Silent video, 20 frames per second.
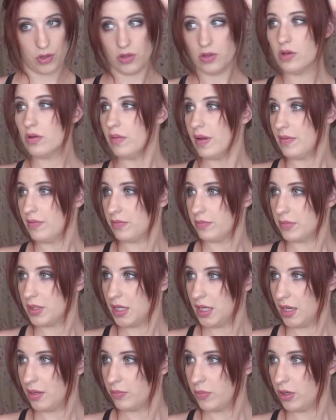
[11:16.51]
look away from the
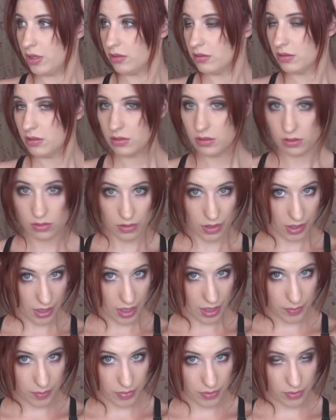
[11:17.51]
camera, look
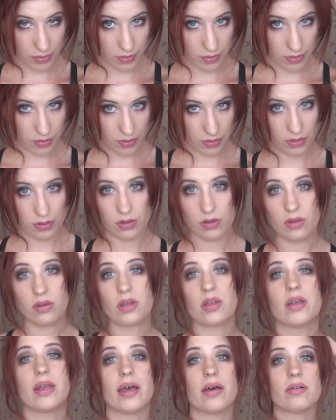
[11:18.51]
up,
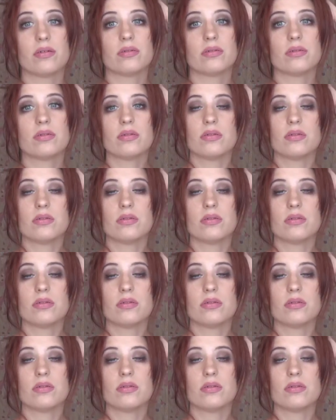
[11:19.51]
look down.